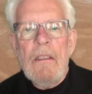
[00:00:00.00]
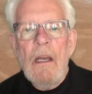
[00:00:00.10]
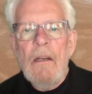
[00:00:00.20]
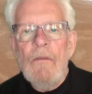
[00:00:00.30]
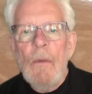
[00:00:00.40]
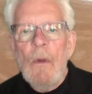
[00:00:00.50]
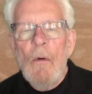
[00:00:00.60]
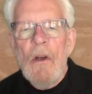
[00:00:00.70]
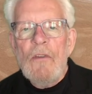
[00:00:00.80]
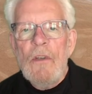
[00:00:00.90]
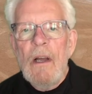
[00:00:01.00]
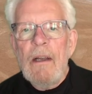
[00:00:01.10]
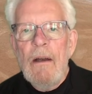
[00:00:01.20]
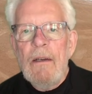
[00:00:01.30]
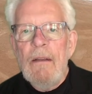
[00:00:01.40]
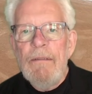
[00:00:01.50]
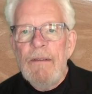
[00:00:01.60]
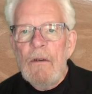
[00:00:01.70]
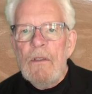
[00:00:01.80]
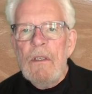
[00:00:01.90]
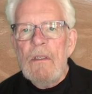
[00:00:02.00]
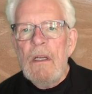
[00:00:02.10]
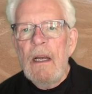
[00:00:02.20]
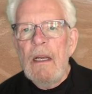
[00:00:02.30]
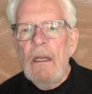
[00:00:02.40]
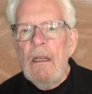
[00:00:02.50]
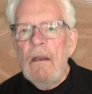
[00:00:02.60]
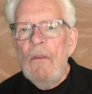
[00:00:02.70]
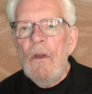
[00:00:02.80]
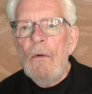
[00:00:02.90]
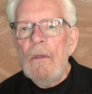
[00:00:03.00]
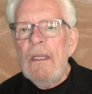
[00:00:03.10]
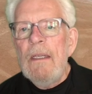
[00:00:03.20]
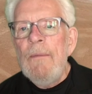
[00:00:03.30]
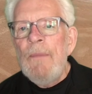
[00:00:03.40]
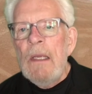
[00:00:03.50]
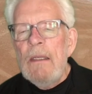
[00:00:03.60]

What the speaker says: site from the Washtenaw County Fair Society in the early